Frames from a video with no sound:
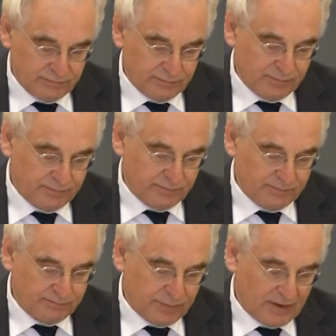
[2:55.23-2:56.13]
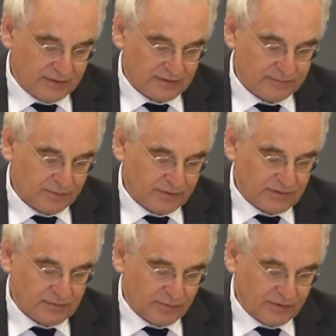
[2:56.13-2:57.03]
There should not be dismissals and
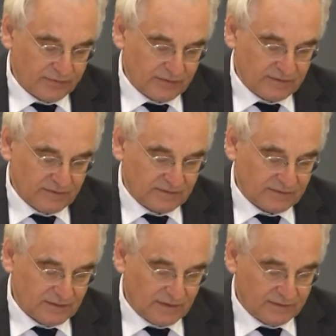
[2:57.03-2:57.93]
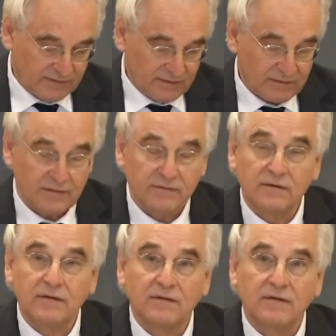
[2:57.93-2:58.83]
appointments based upon political
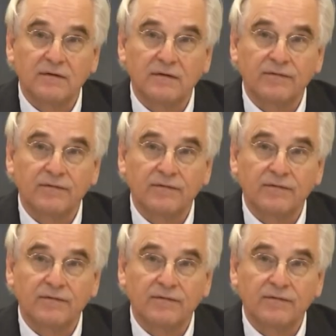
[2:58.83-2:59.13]
preferences